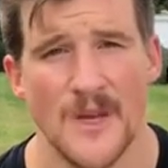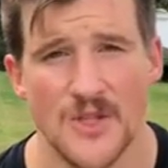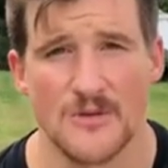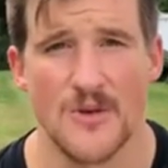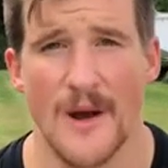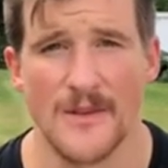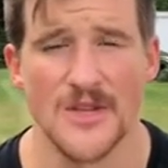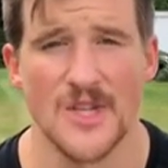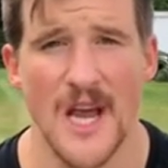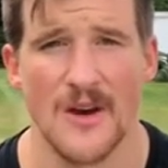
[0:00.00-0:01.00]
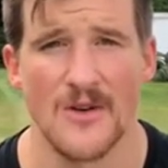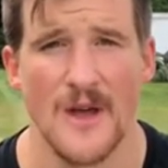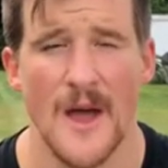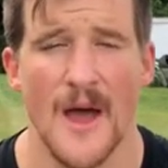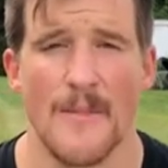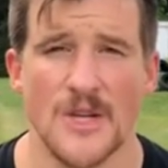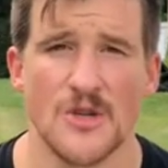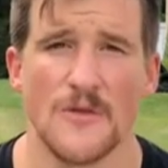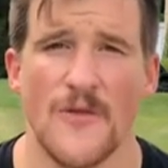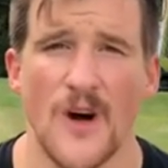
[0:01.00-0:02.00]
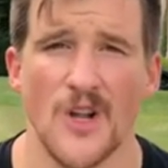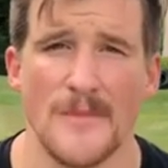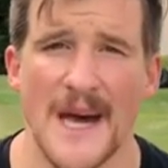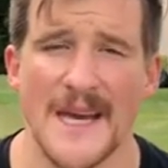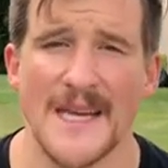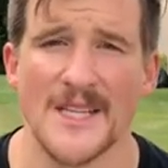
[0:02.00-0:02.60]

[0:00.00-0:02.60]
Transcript: subscribe to the channel, and make sure to follow me on